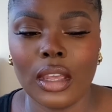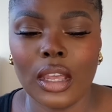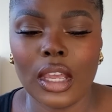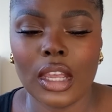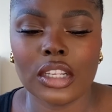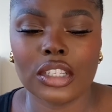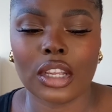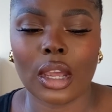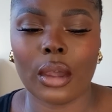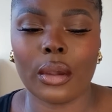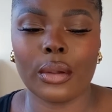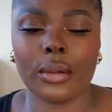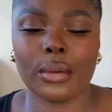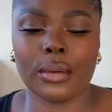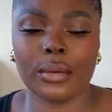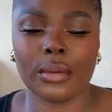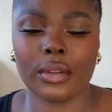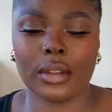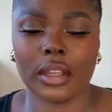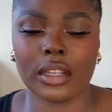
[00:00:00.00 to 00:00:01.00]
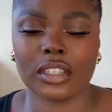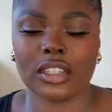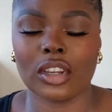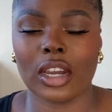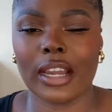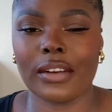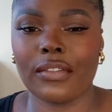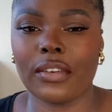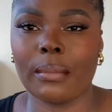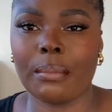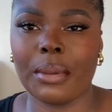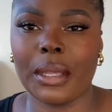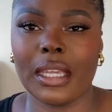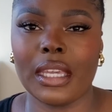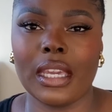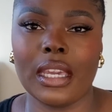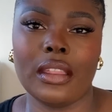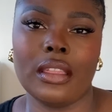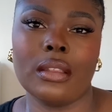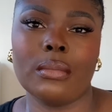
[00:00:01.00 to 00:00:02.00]
So aside from
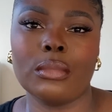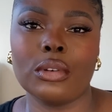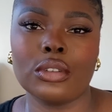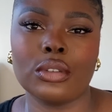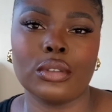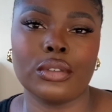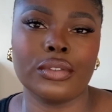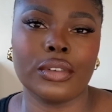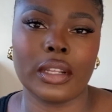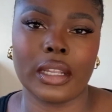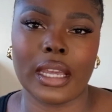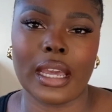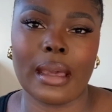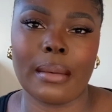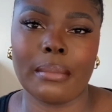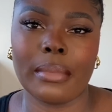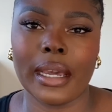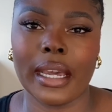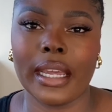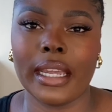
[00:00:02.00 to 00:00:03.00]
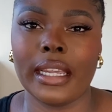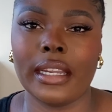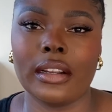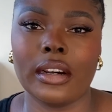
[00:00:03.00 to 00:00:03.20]
picking the models for the campaign,